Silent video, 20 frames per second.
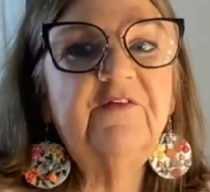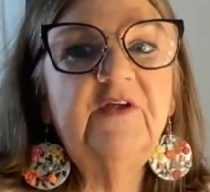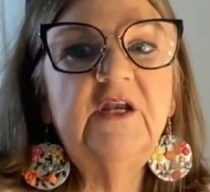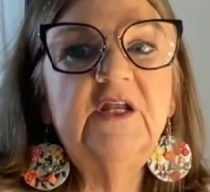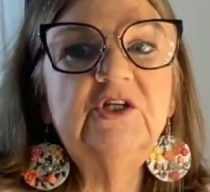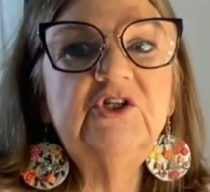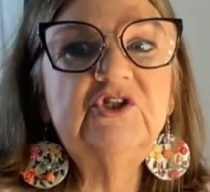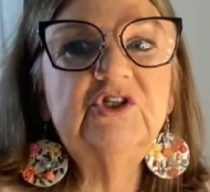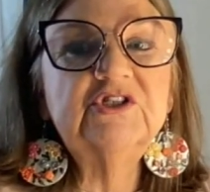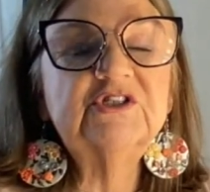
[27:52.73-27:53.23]
And
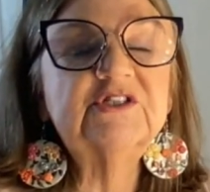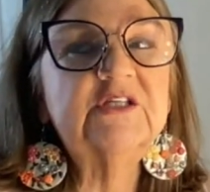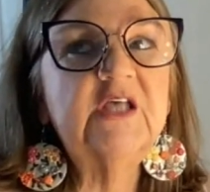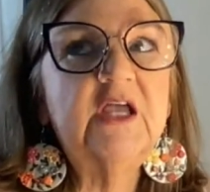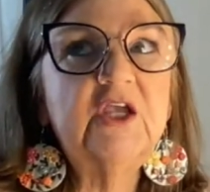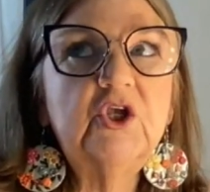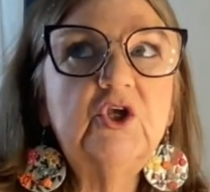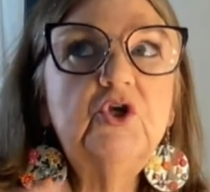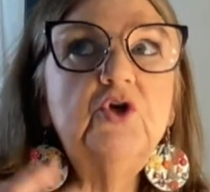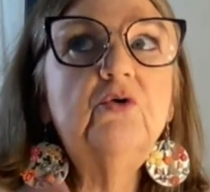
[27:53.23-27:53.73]
it just
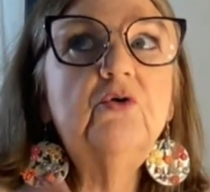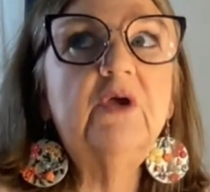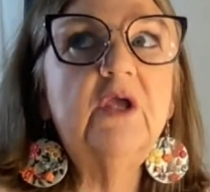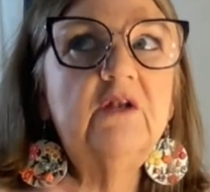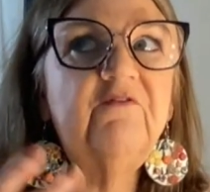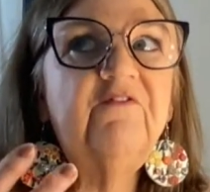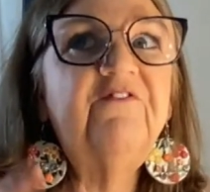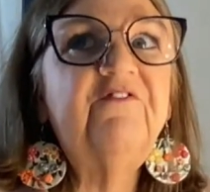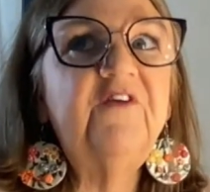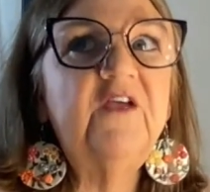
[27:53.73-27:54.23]
like you
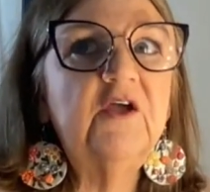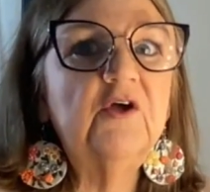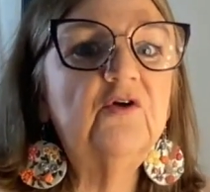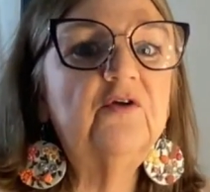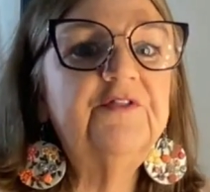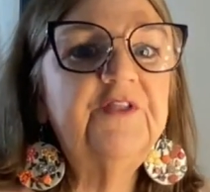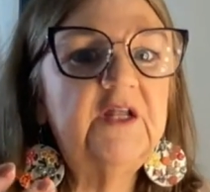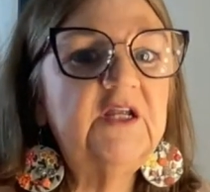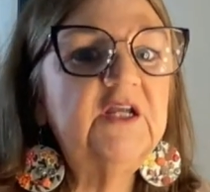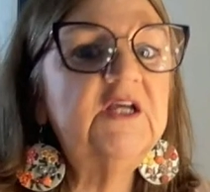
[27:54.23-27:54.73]
can feel that